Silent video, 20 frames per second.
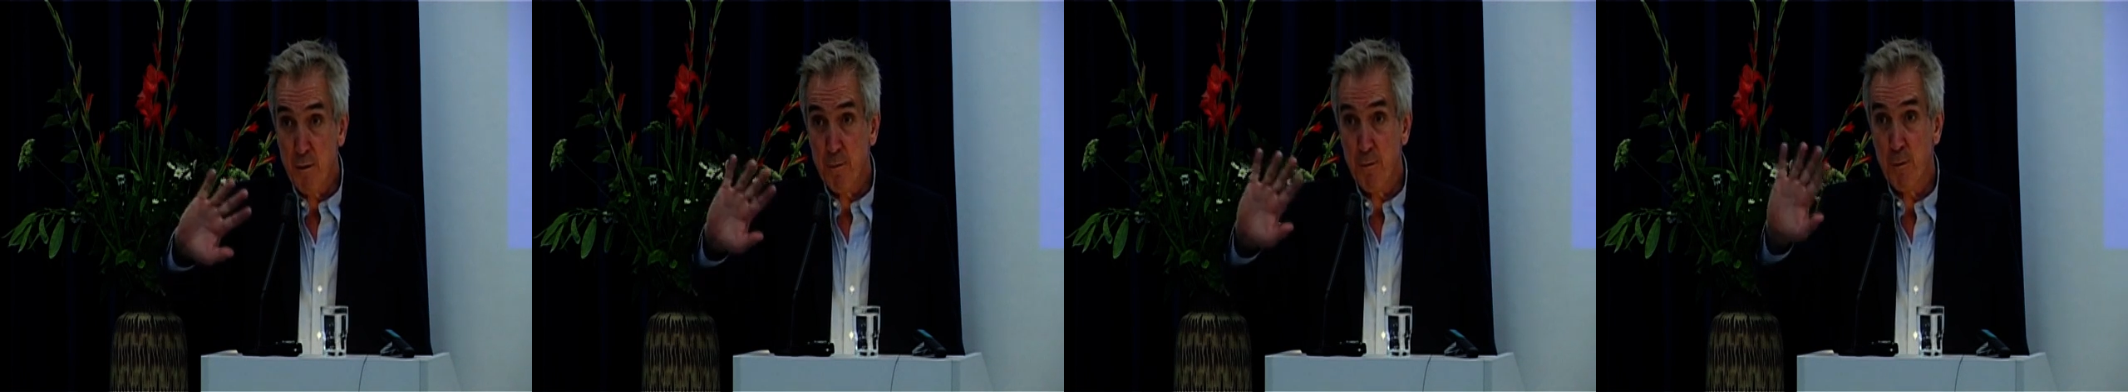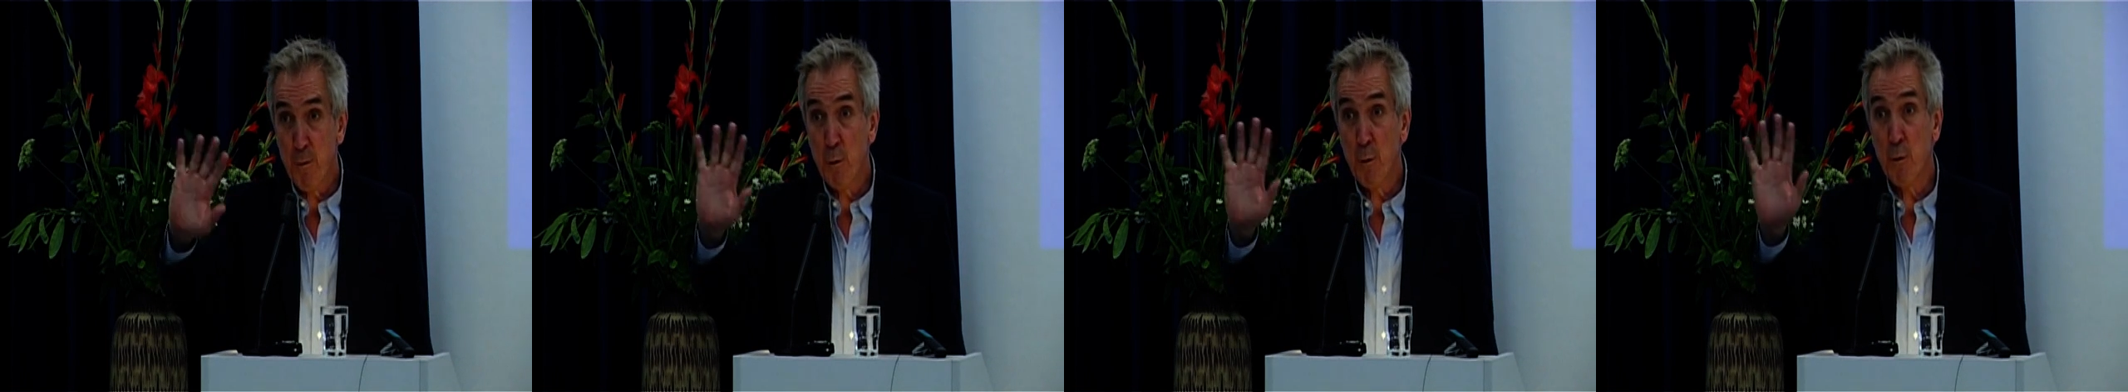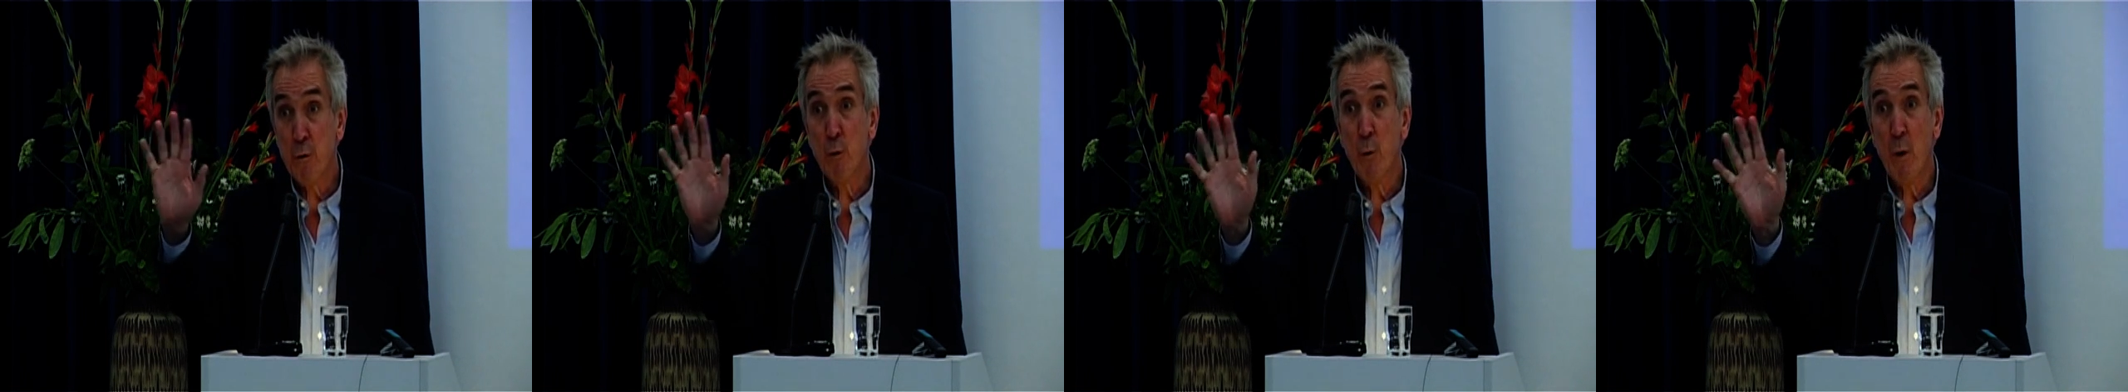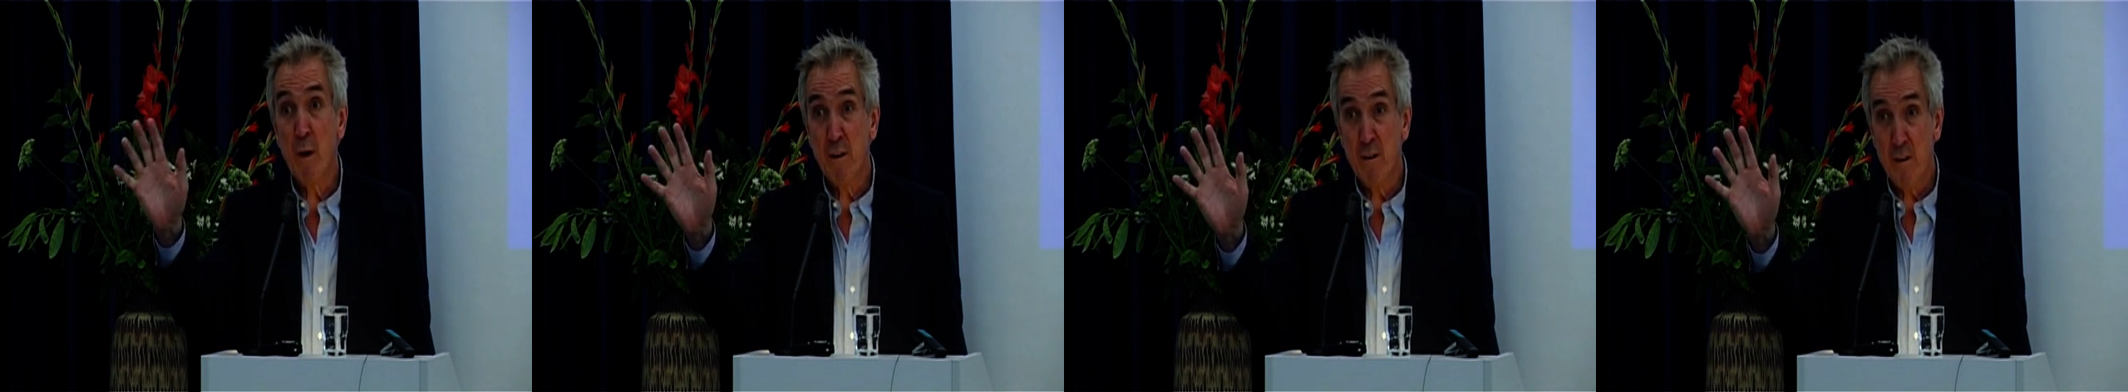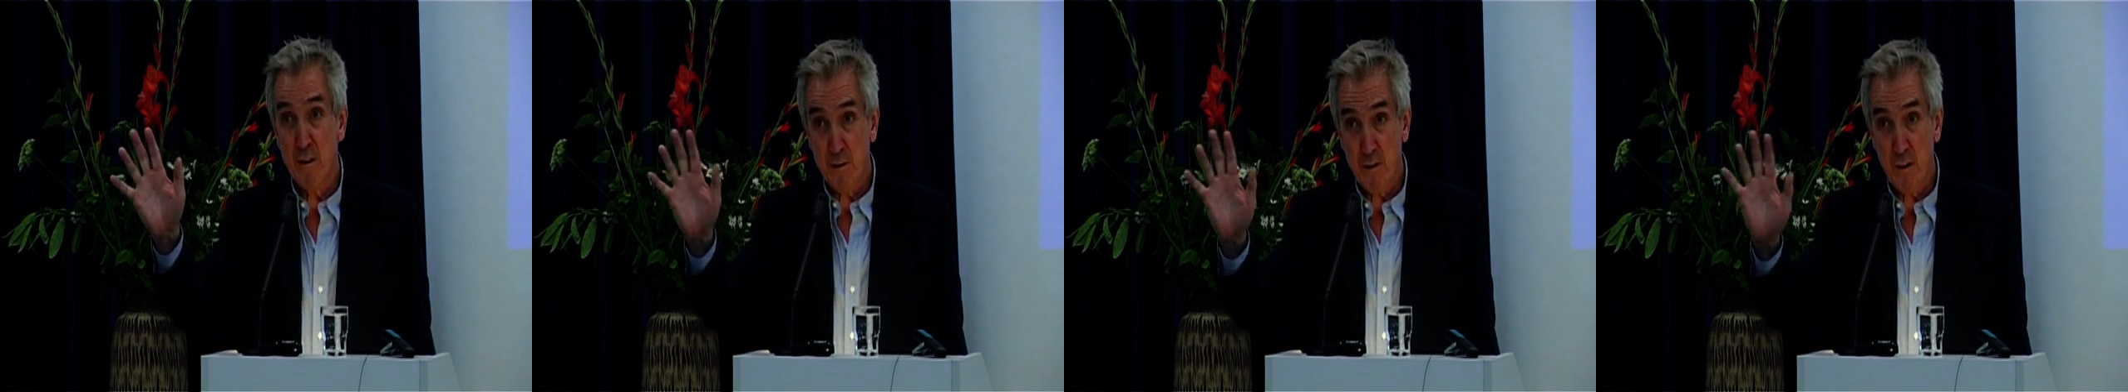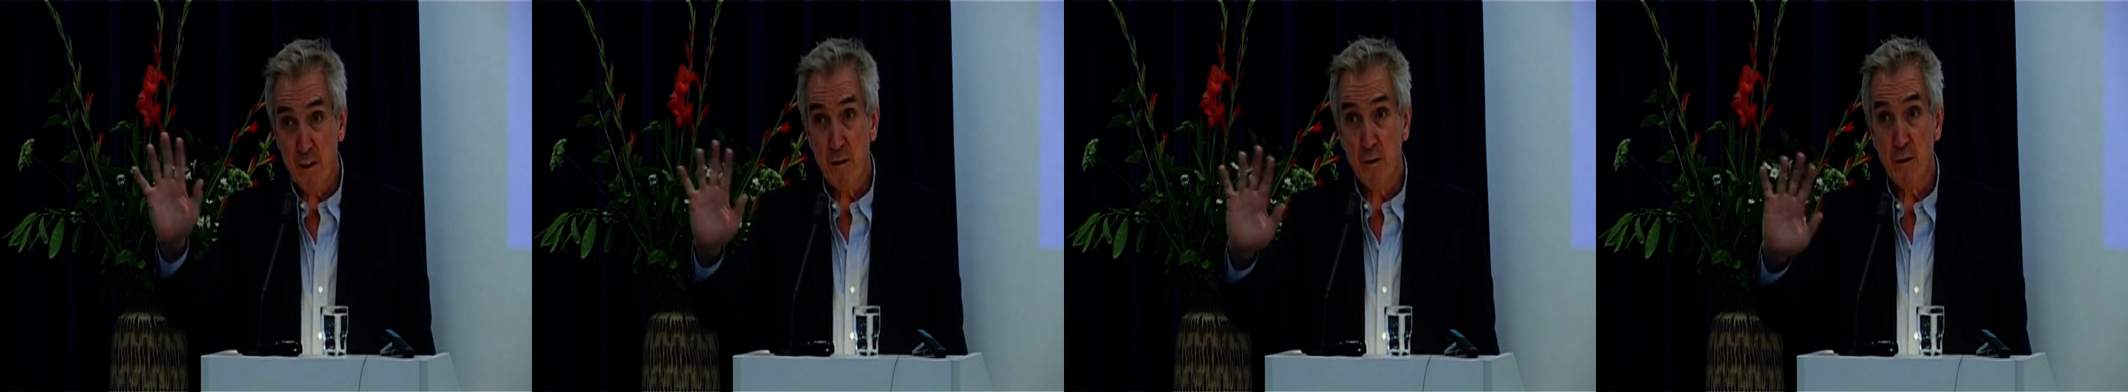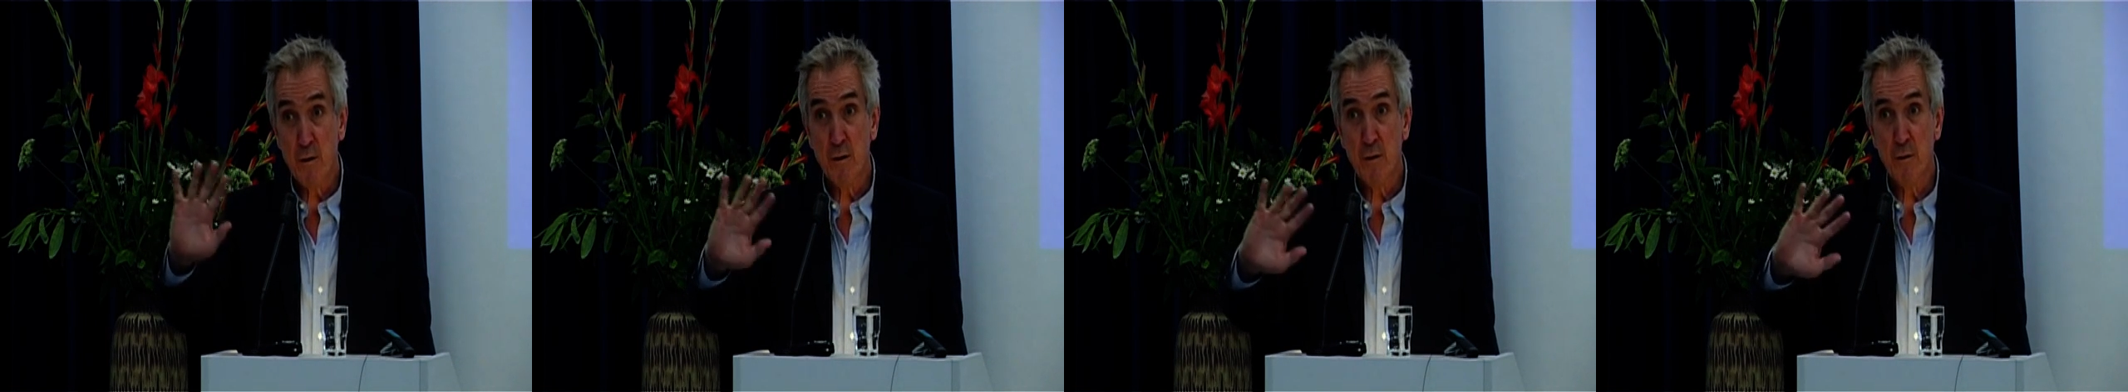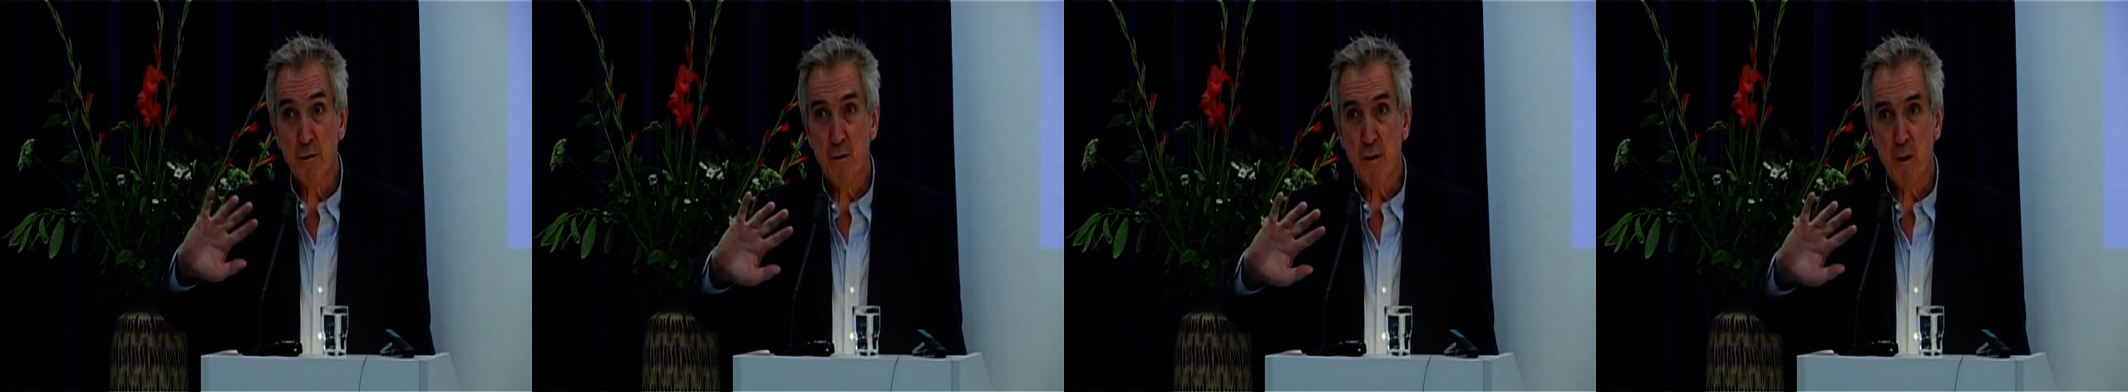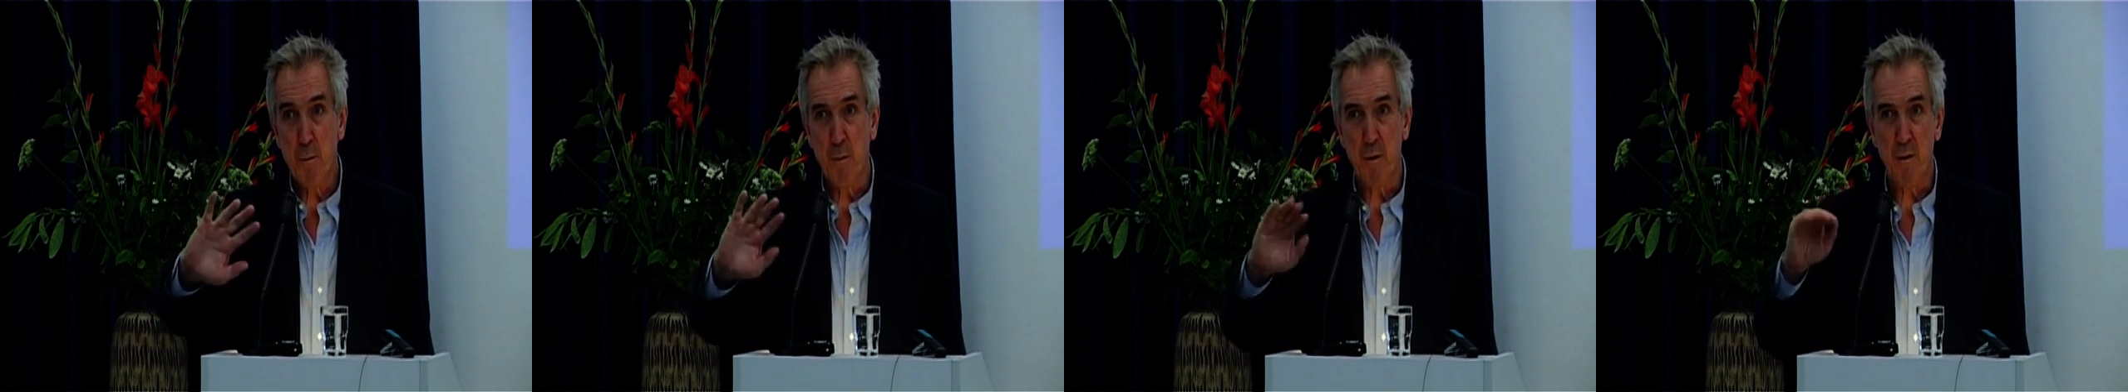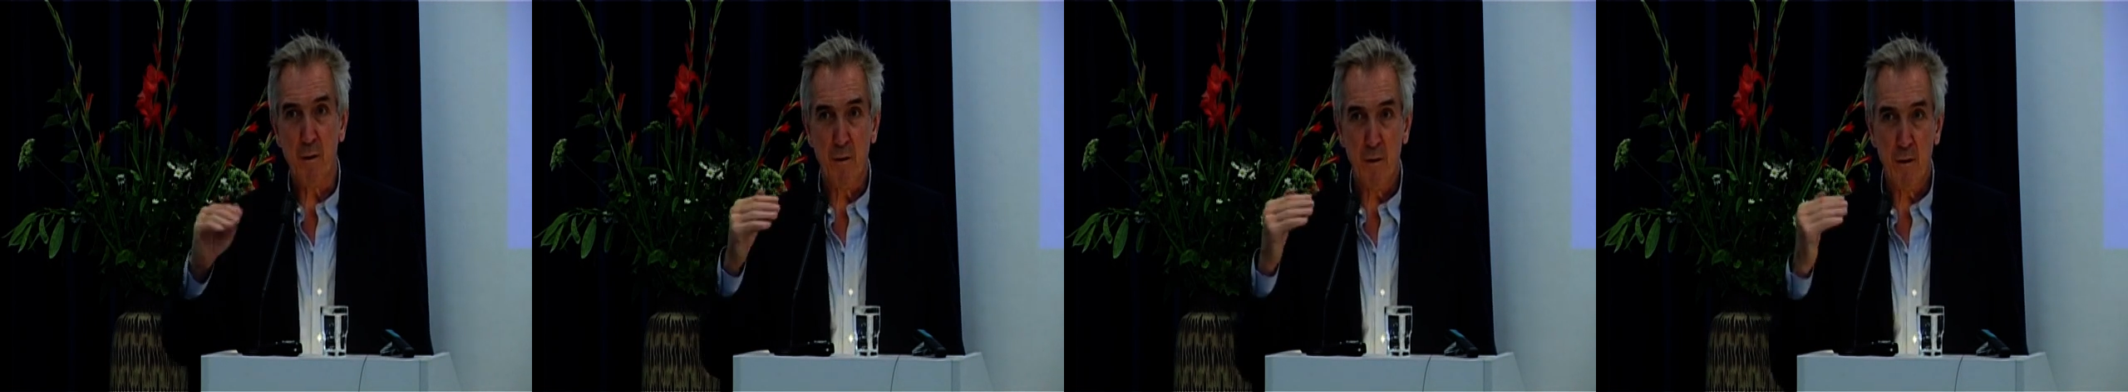a full 20 sessions of
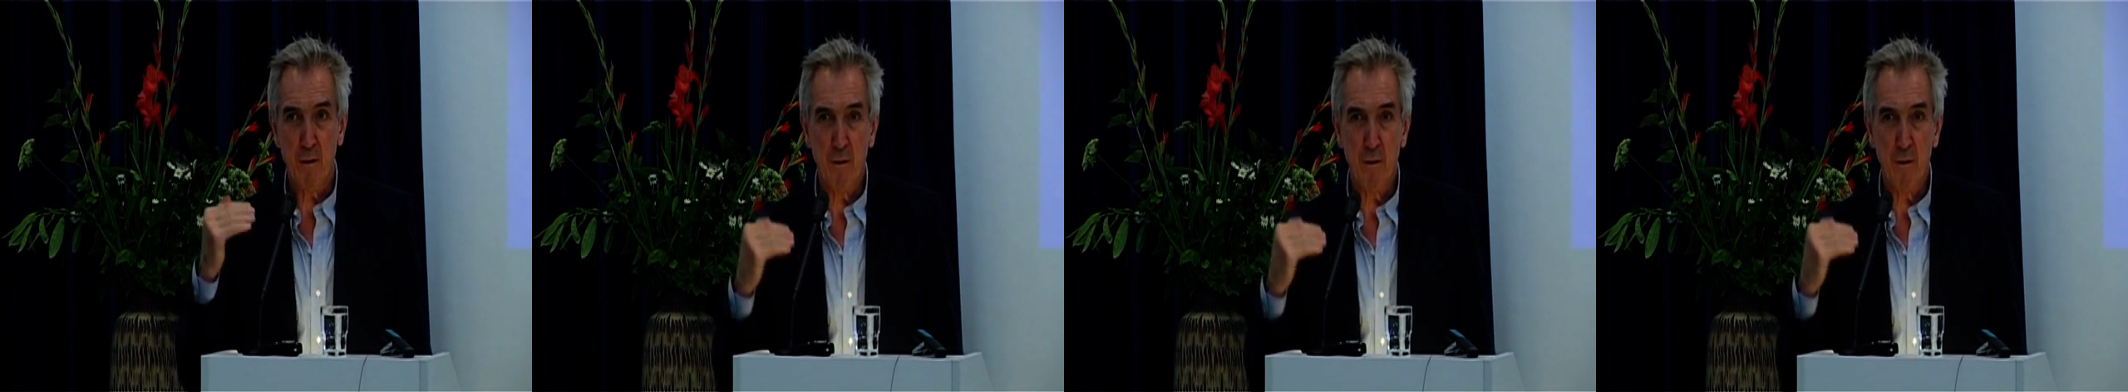treatment.